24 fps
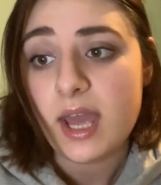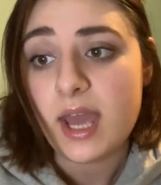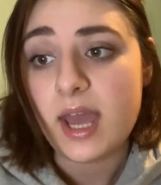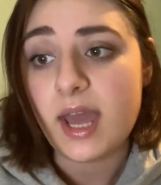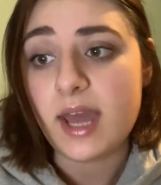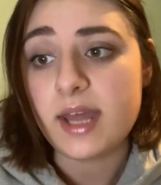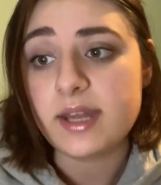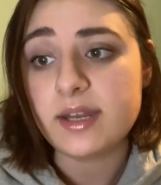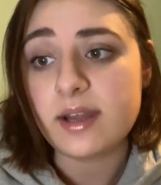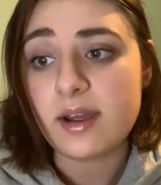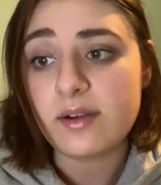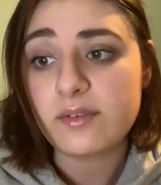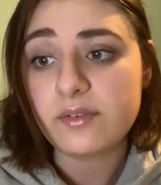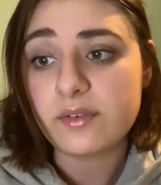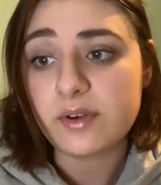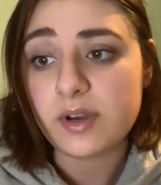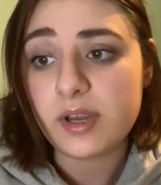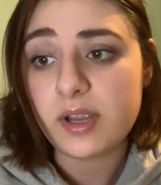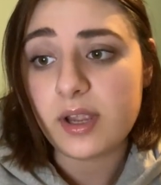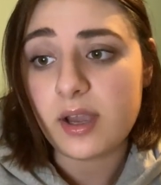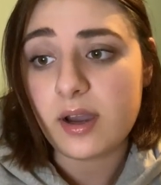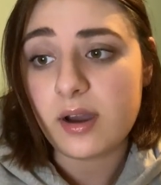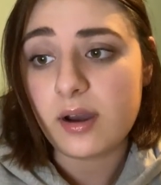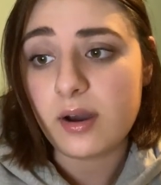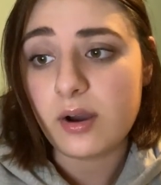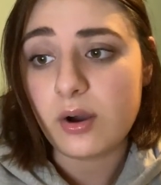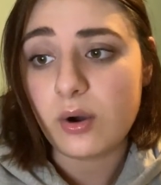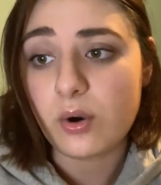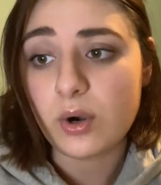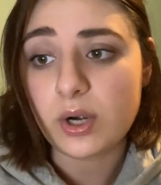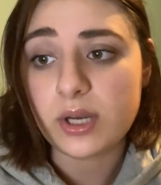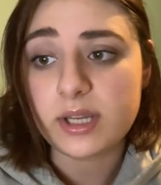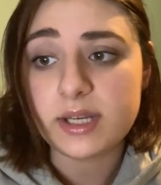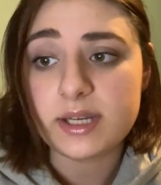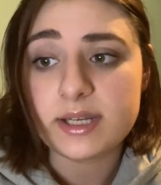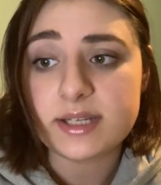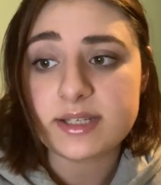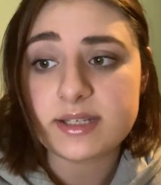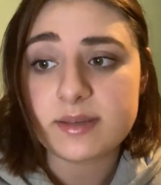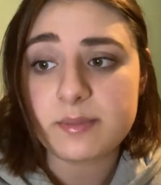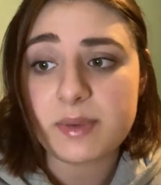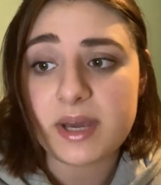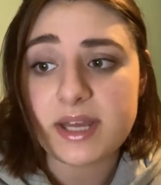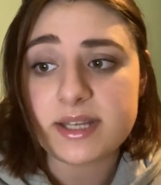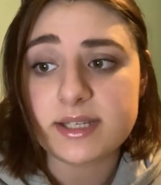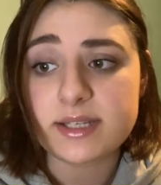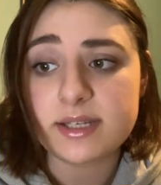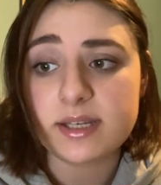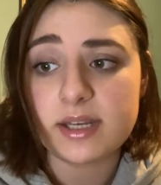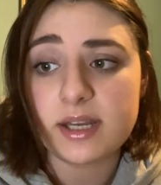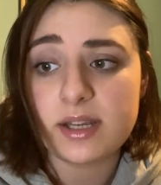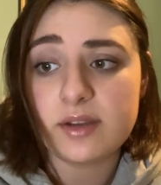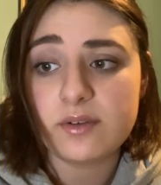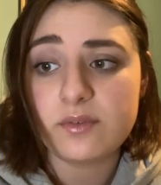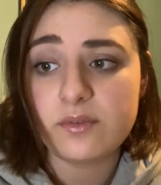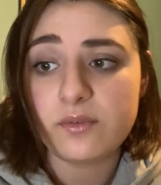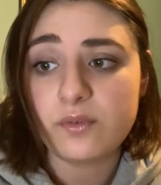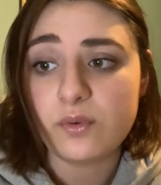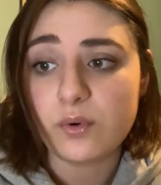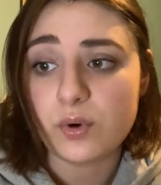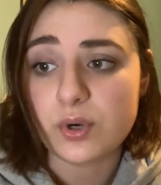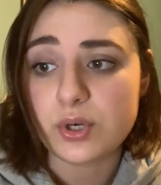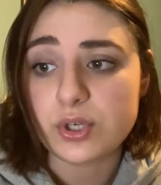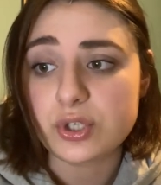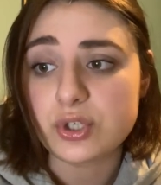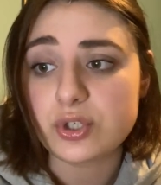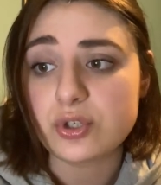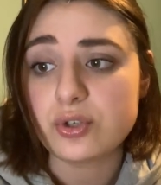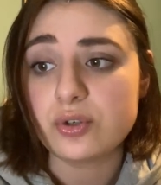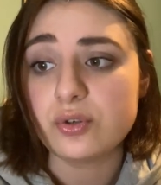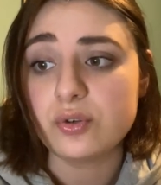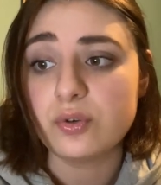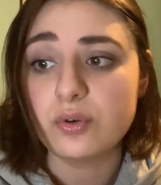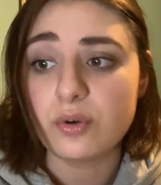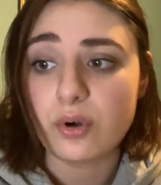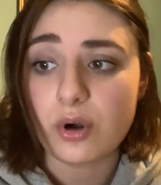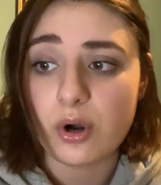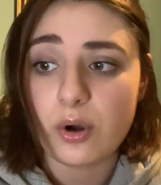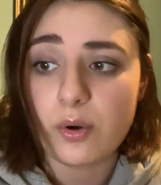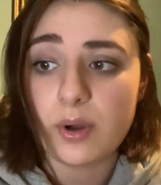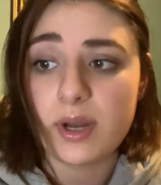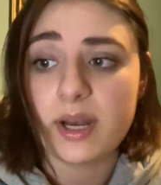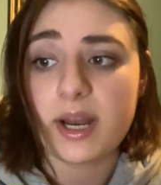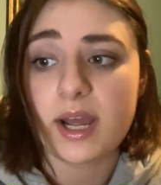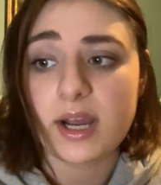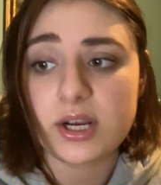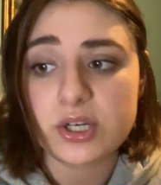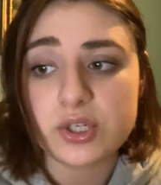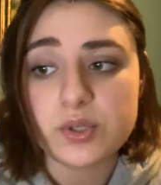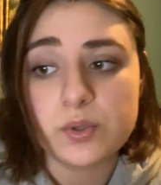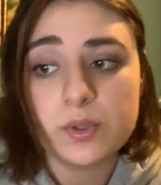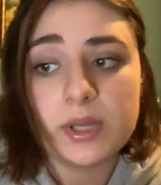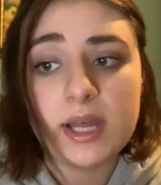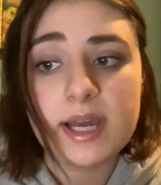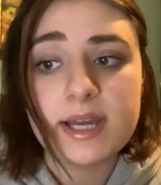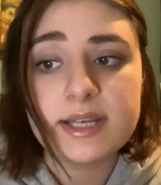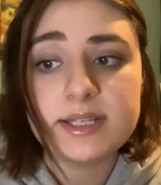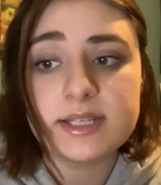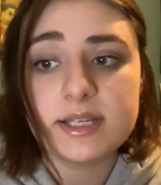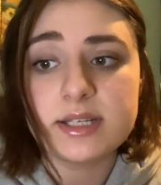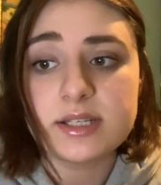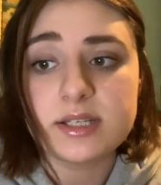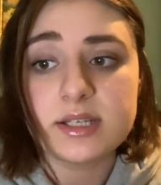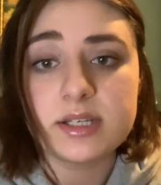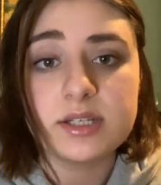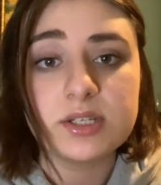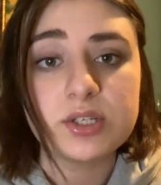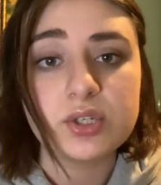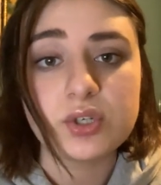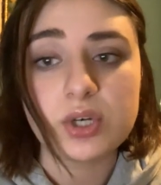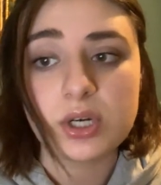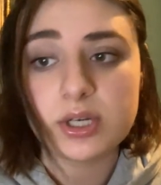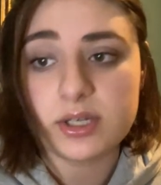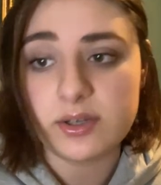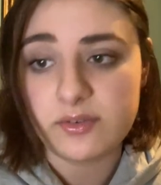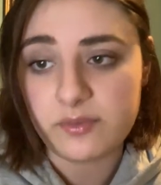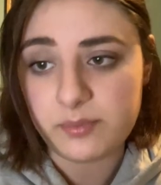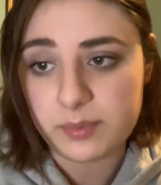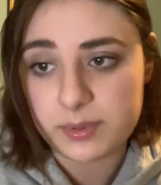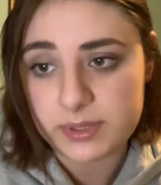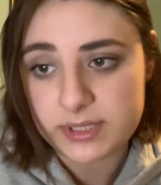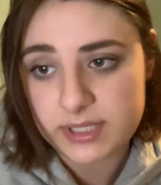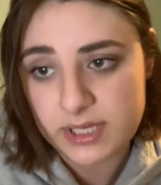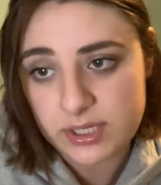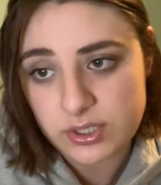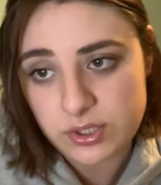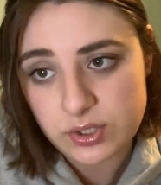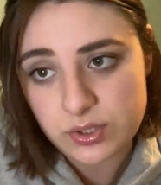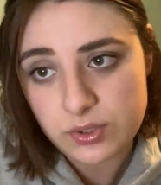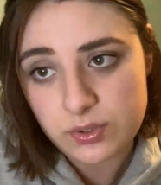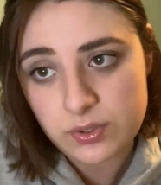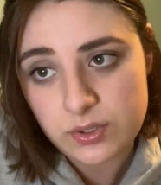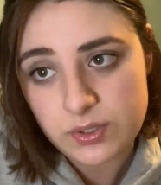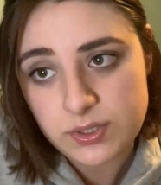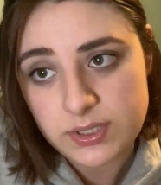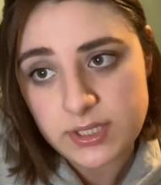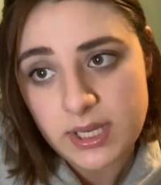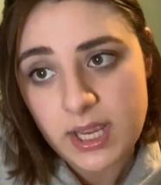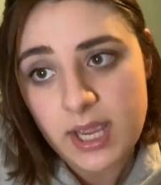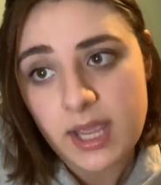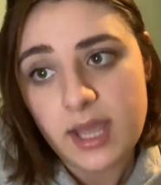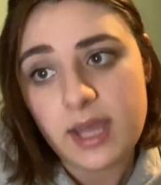and every organism has innate force to grow and actualize its constructive potentials.